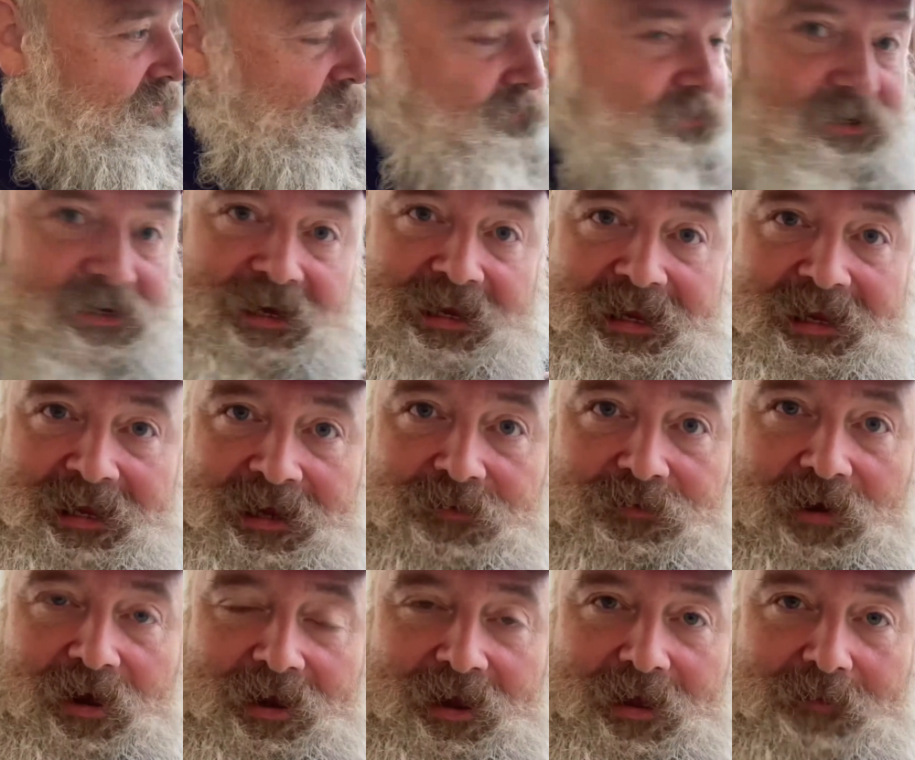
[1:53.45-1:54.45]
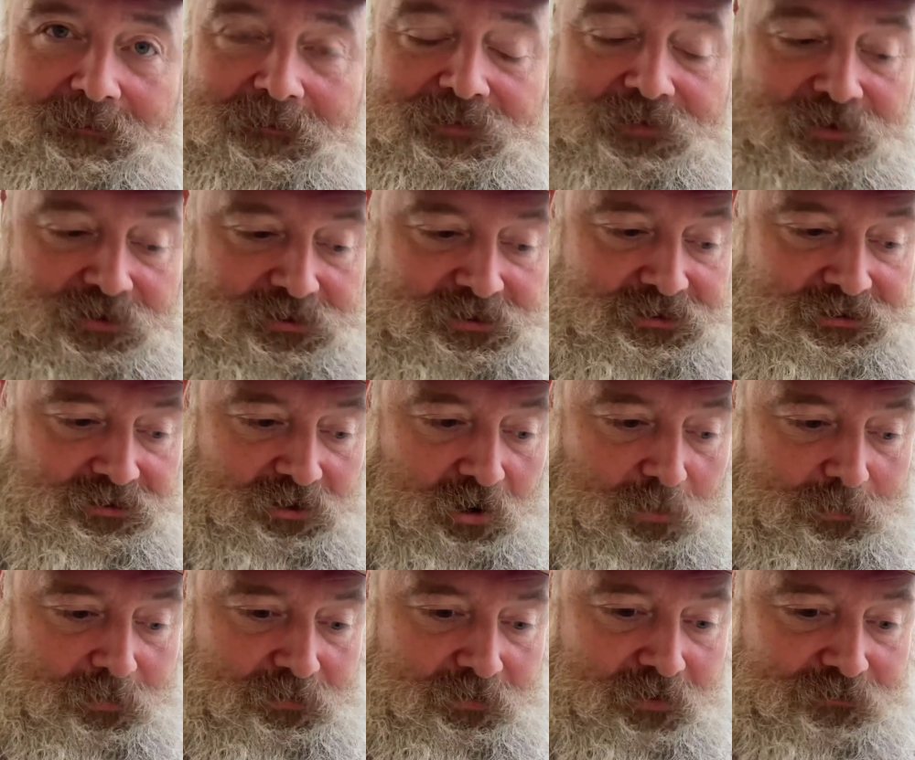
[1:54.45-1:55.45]
But here I am, first stop
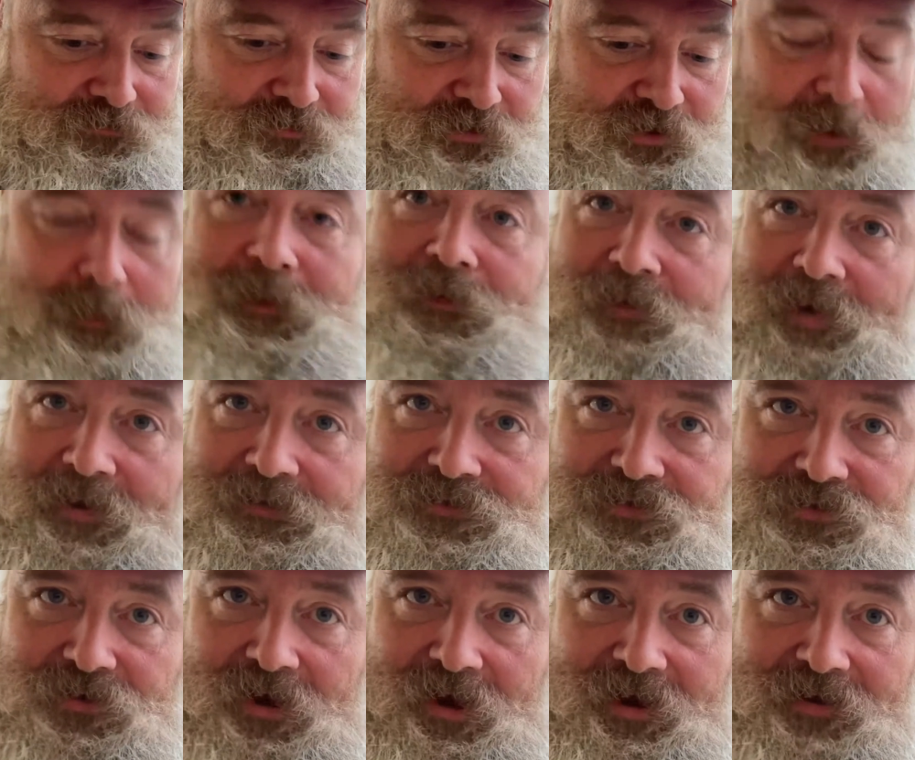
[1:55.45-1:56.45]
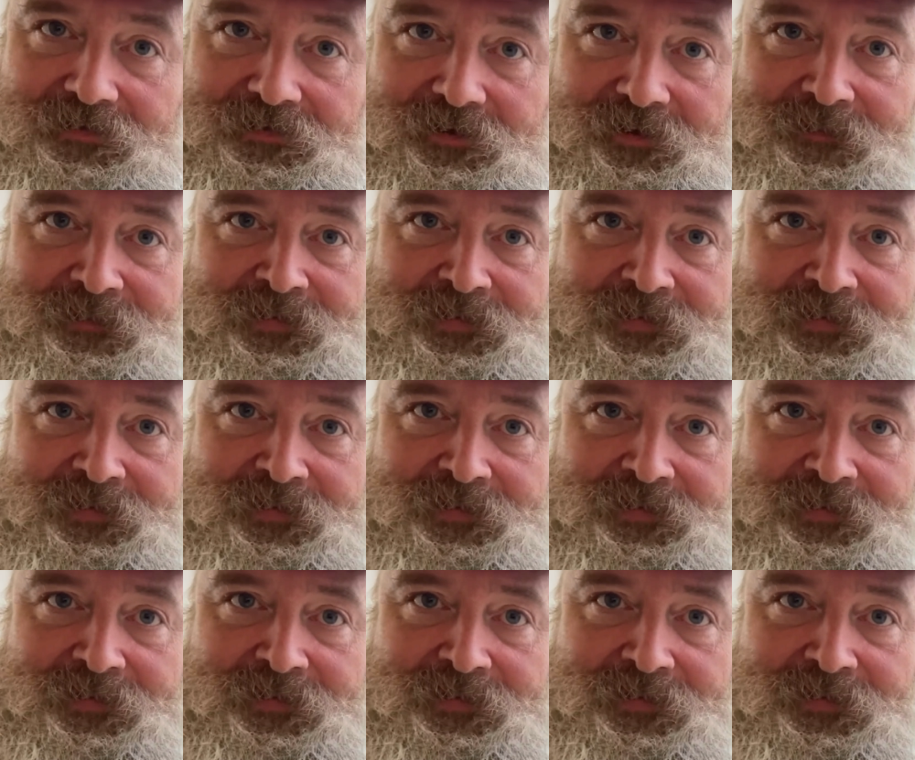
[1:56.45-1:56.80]
after a couple of hours drive.